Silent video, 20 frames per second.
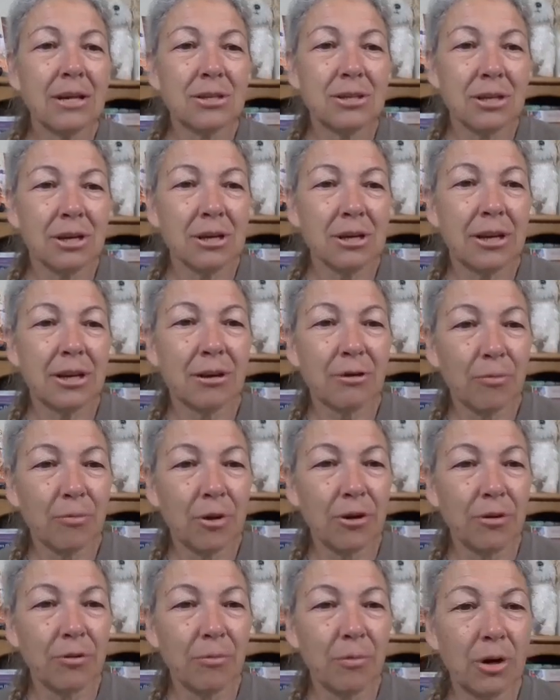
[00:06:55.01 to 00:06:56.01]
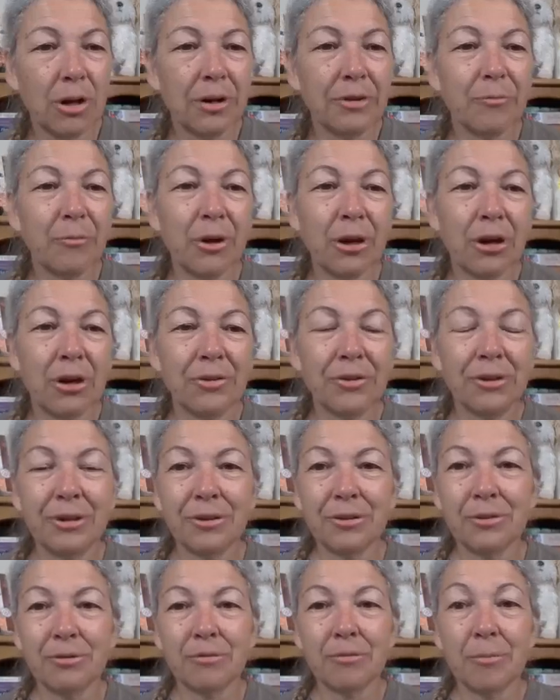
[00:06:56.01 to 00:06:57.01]
Dog Care 101, we all need
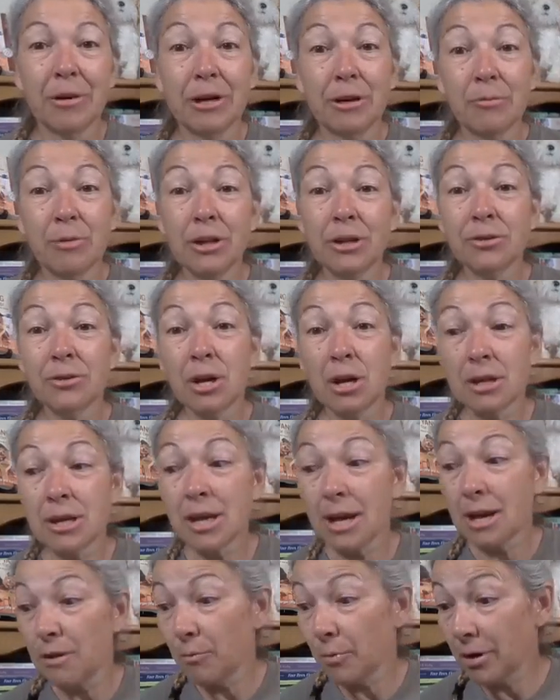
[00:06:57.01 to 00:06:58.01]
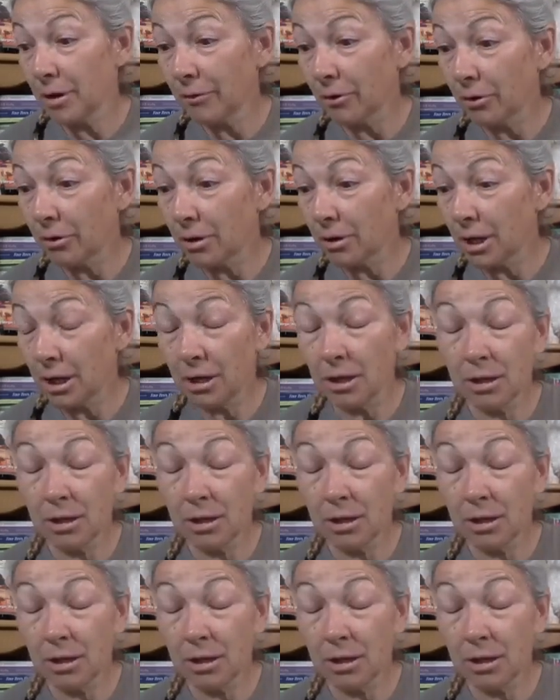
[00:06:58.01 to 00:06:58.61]
a good reminder. Well, dog, cat, whatever.